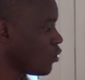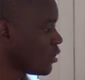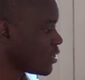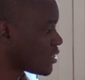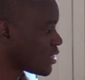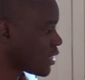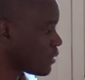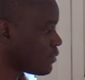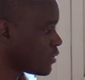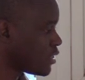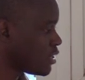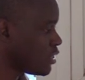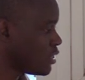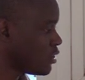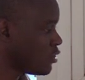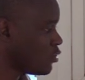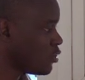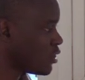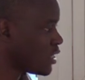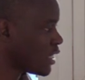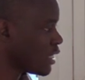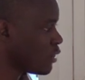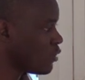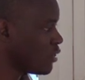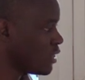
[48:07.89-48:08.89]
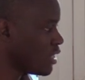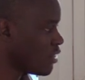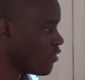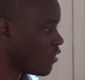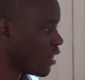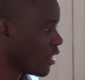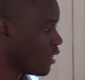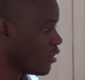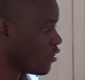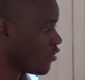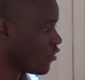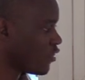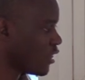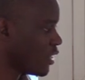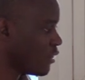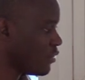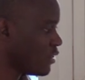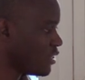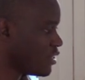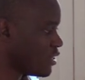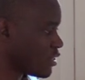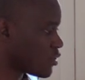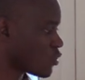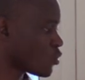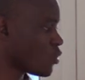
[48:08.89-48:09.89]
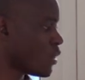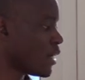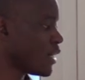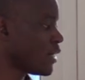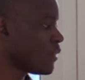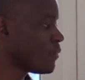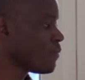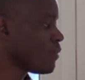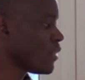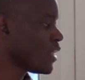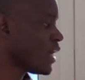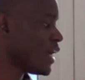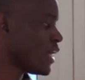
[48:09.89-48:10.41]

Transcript: We substituted with the value of A, which is 1,